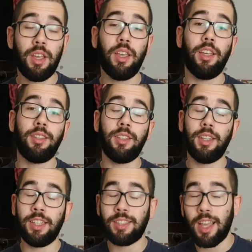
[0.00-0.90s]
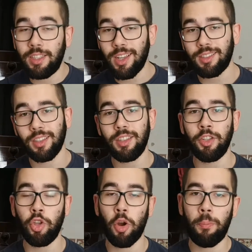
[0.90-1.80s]
it is digested
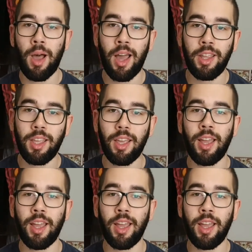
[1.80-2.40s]
in your body,